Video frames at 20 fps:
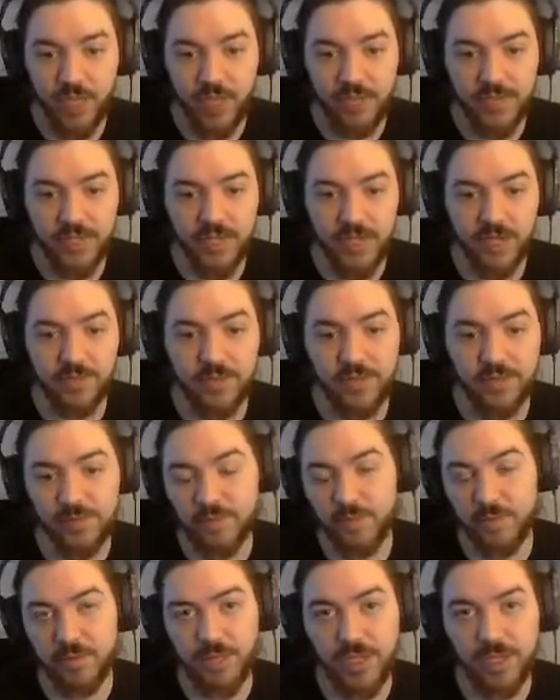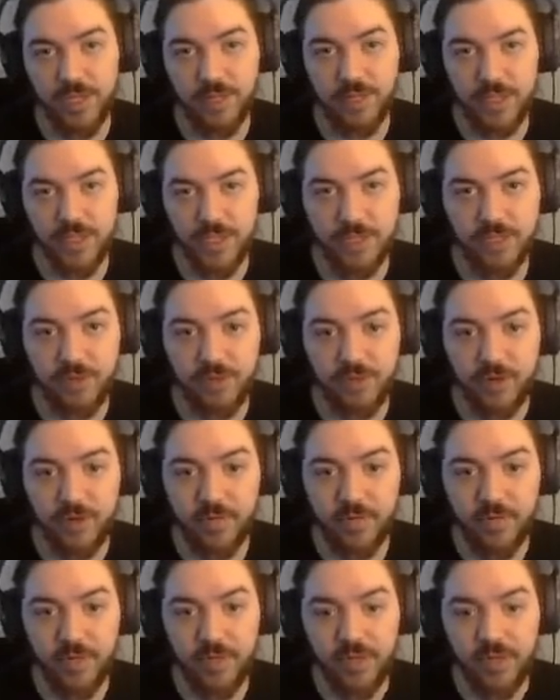types that people make up like Jump Rope.
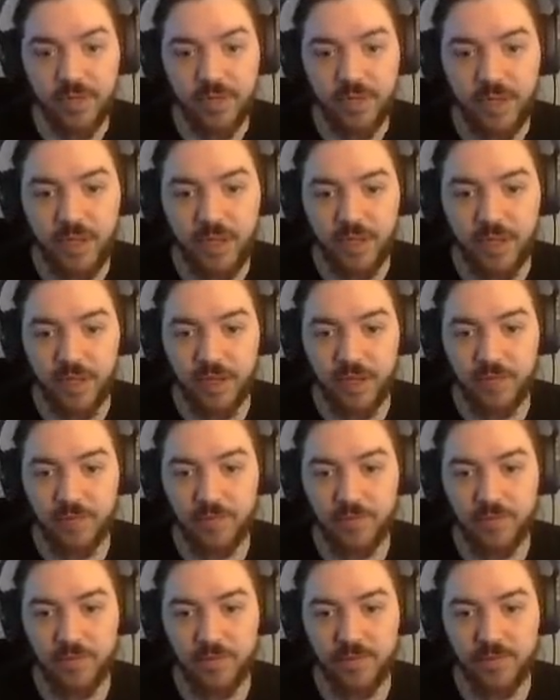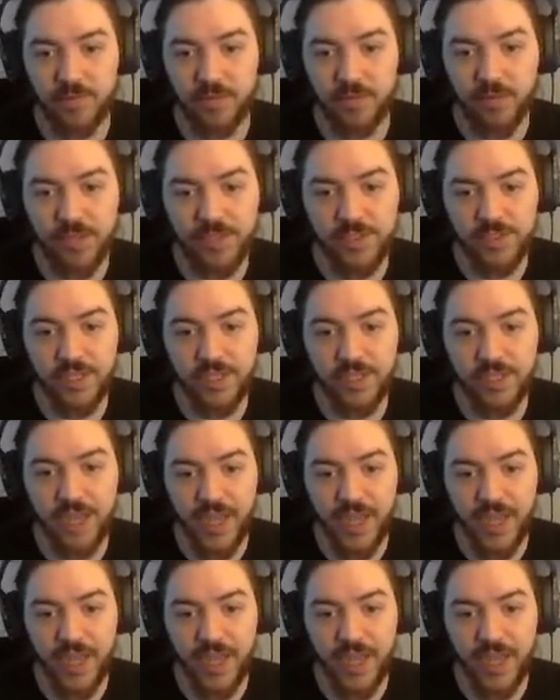If you want to see